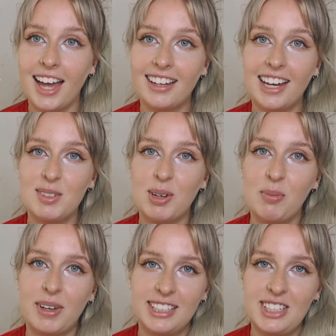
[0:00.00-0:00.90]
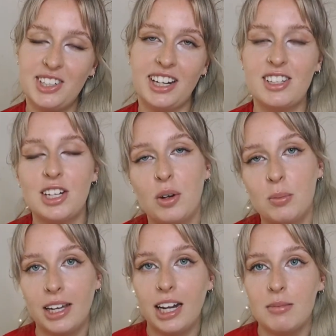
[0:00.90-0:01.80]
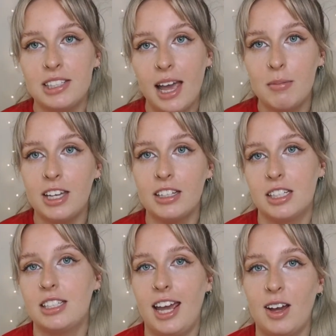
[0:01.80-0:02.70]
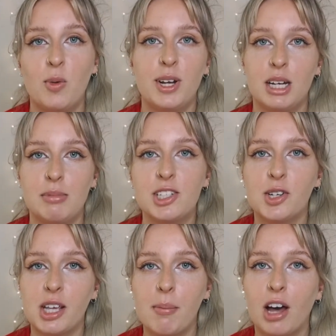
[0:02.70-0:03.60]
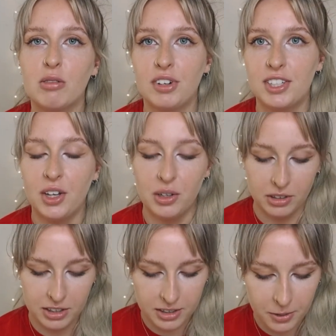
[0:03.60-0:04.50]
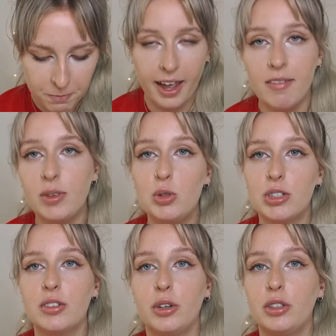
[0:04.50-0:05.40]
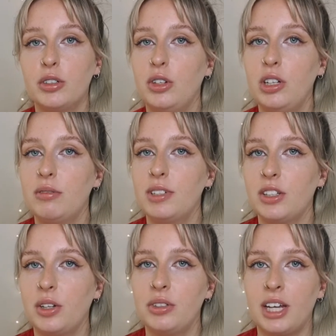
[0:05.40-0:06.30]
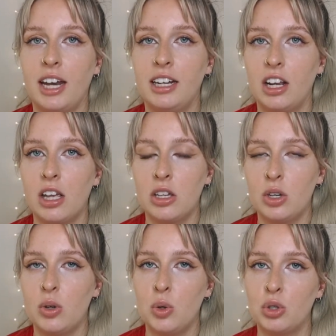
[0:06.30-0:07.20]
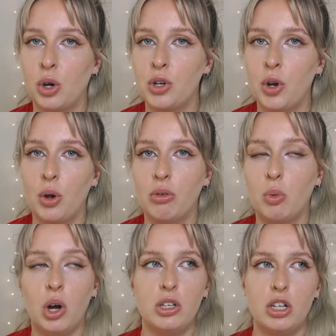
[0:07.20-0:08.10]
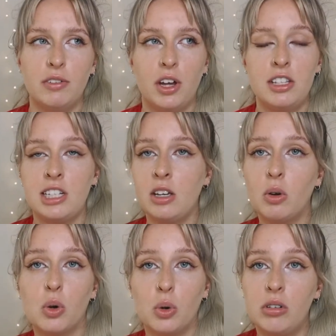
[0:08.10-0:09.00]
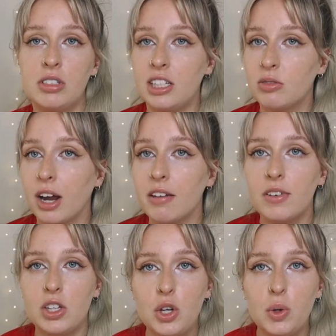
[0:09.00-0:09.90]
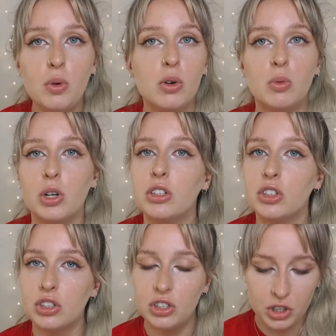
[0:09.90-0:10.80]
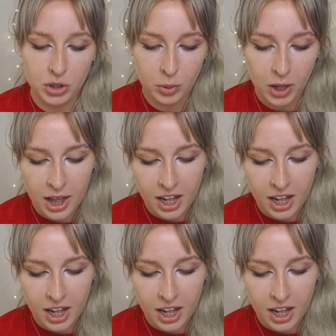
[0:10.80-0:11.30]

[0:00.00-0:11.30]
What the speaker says: Hi guys, welcome back to Unite's channel. My name is Emmy and today we're going to be talking about results. Have you just got your uni results and you don't know what university or course is right for you or what you should do?